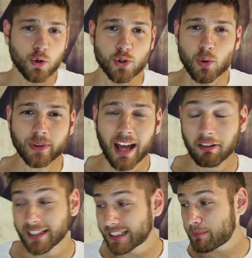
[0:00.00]
There's no
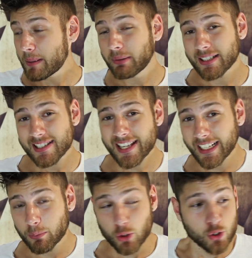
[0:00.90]
doubt that the people in
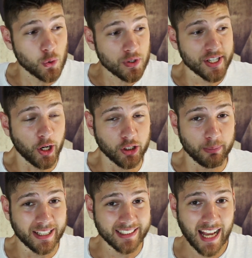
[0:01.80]
Salem were so scared to
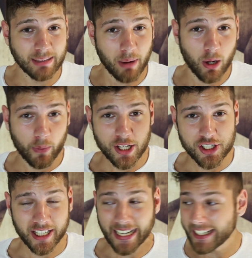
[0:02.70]
be attacked by a
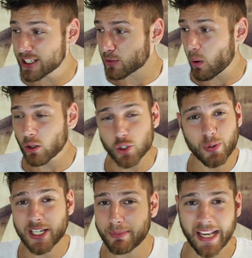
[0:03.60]
witch that any small
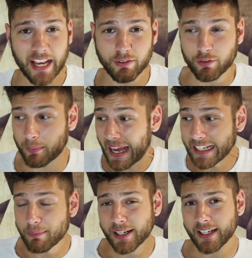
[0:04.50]
strange behavior from
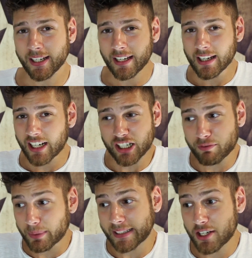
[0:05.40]
anybody could
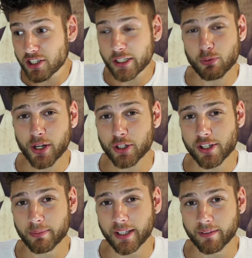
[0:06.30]
have potentially triggered
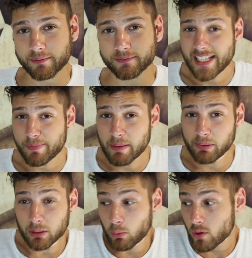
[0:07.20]
something. These
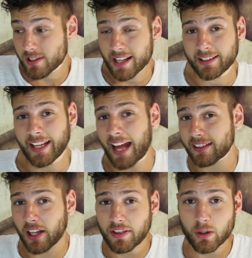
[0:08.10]
people most likely
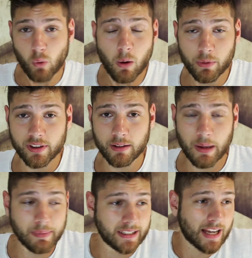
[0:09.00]
had nothing wrong with them.
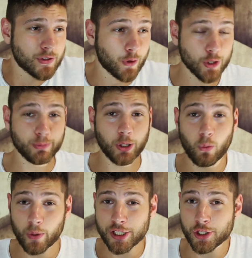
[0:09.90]
I mean, as far as we
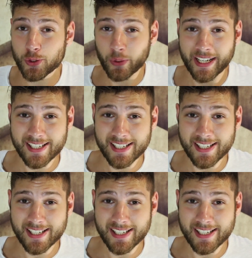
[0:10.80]
know, witches don't